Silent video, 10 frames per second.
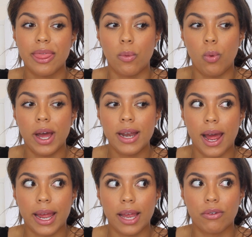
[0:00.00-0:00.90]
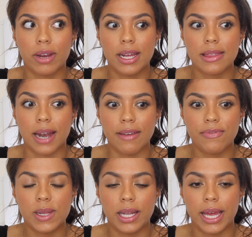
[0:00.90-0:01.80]
The one ingredient that I
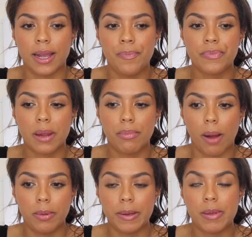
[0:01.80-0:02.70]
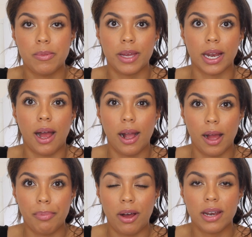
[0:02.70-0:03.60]
feel like probably people get hung
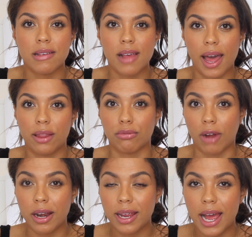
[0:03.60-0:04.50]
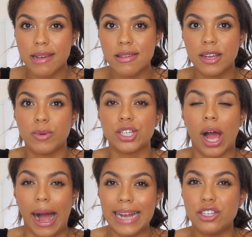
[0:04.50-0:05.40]
up on is hyaluronic acid, which
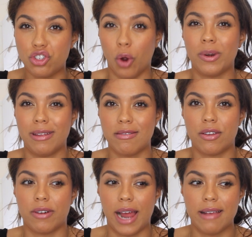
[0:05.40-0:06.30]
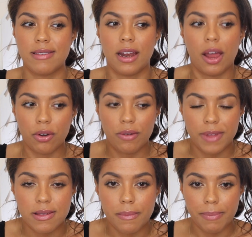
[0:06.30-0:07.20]
I don't consider an acid. I don't know if
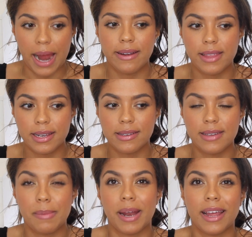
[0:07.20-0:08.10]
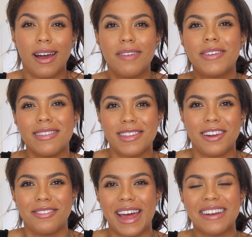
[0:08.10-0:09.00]
that's a bad thing to say, but I kind of
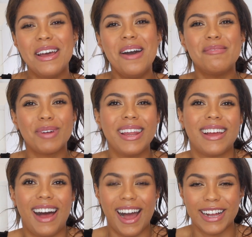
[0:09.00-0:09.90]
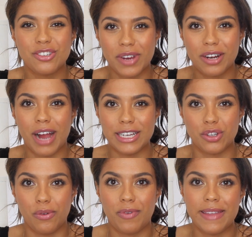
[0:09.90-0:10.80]
consider that more like a hydrator. I
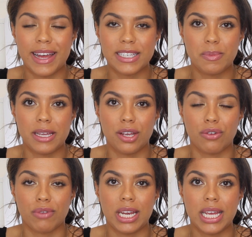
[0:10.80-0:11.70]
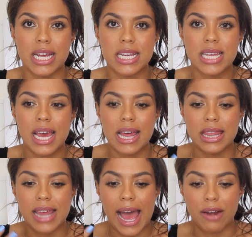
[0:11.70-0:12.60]
don't find that to be an ingredient
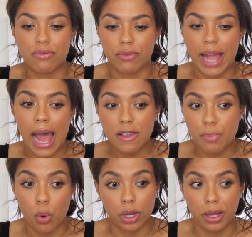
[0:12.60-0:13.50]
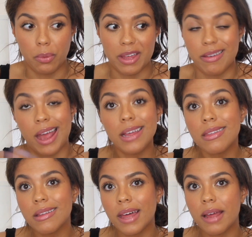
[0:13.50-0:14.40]
that reacts poorly with
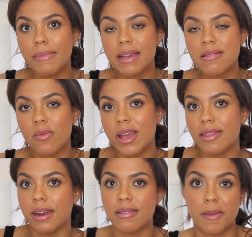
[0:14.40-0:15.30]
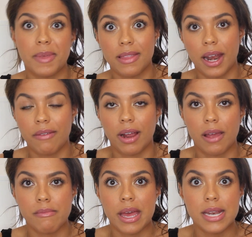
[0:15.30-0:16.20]
anything that I mix it with, and it's something that I
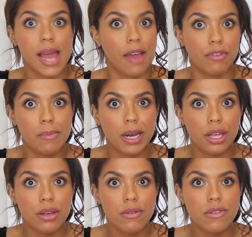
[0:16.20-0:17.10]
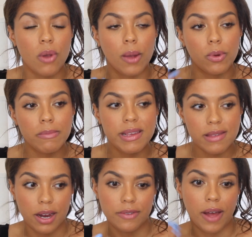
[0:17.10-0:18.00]
recommend everybody use. So I wouldn't be
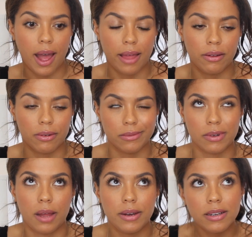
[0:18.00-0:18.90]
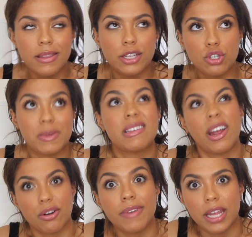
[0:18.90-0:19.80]
scared of a hyaluronic, not, not that you should be
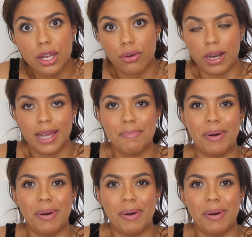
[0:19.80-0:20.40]
scared of any ingredient,